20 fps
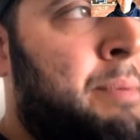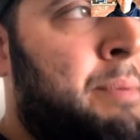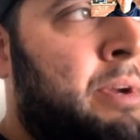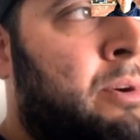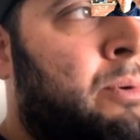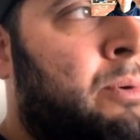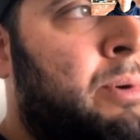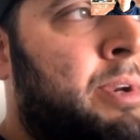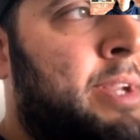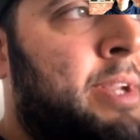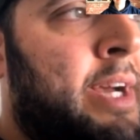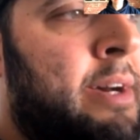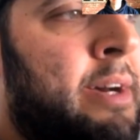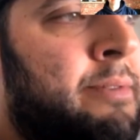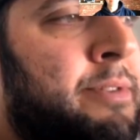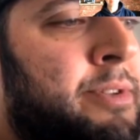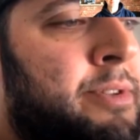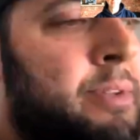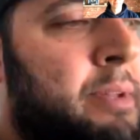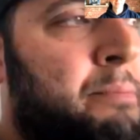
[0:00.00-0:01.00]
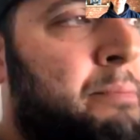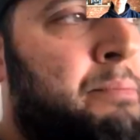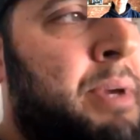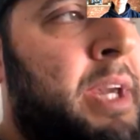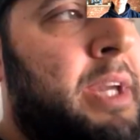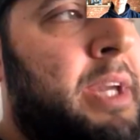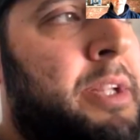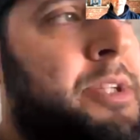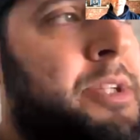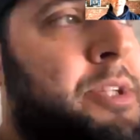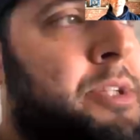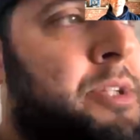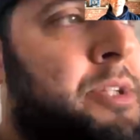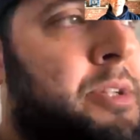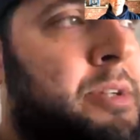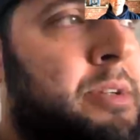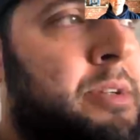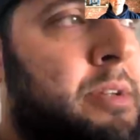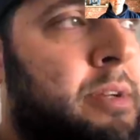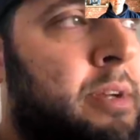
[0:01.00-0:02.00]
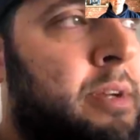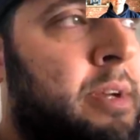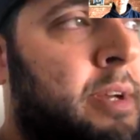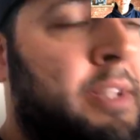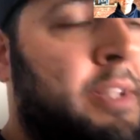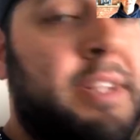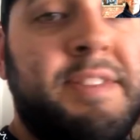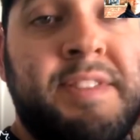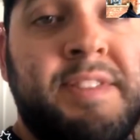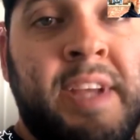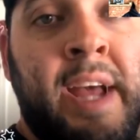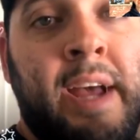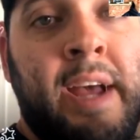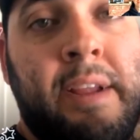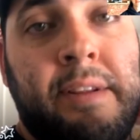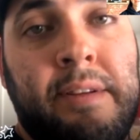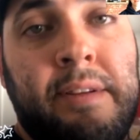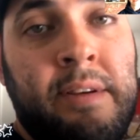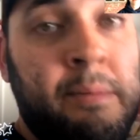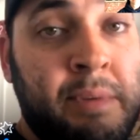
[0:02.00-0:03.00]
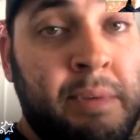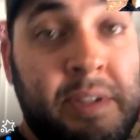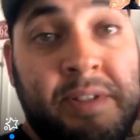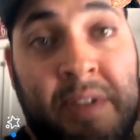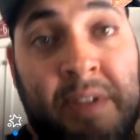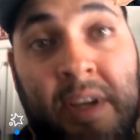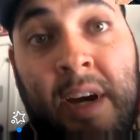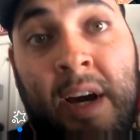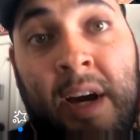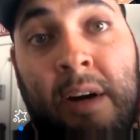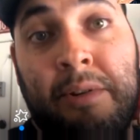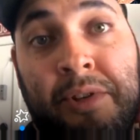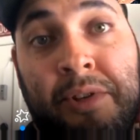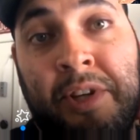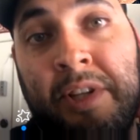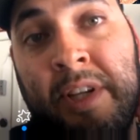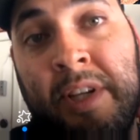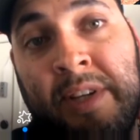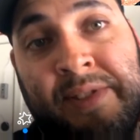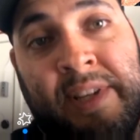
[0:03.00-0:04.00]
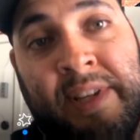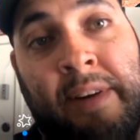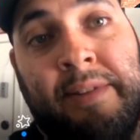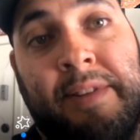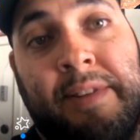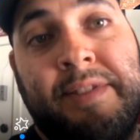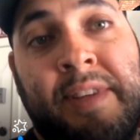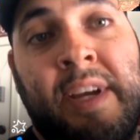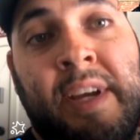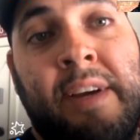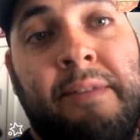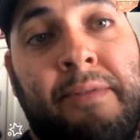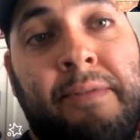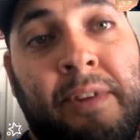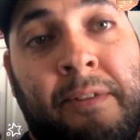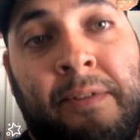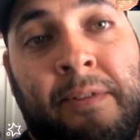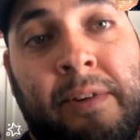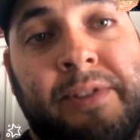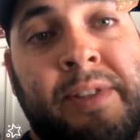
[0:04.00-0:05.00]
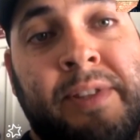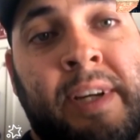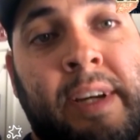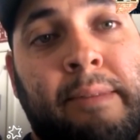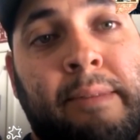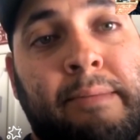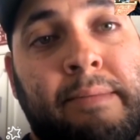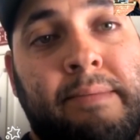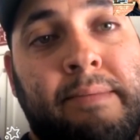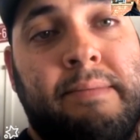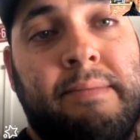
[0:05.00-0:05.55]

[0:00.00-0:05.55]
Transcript: going to be going down to the beach in the sand. I'm going to see how she does out in the sand for the first time.